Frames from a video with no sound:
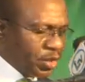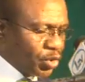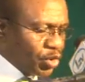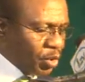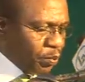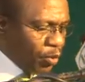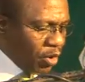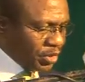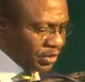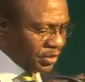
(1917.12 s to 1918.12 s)
to support
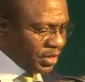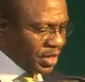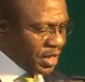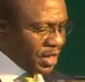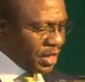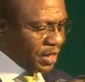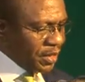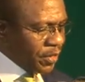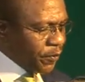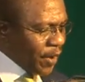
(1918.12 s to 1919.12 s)

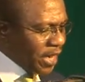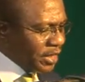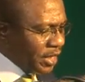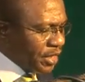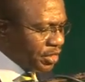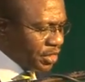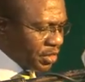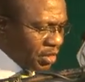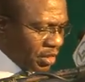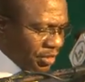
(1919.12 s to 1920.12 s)
the fight against the
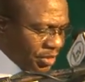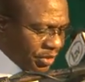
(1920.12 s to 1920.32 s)
scourge.